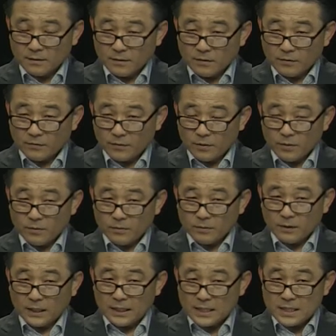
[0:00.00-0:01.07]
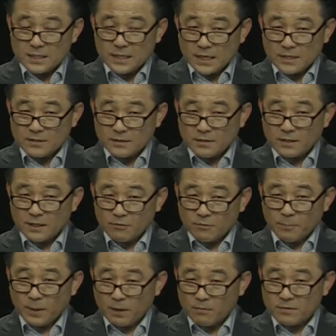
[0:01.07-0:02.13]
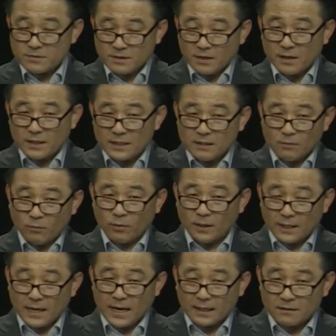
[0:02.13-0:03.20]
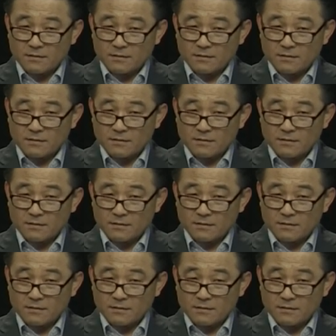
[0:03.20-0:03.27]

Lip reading: So initiation and repair was done in one line.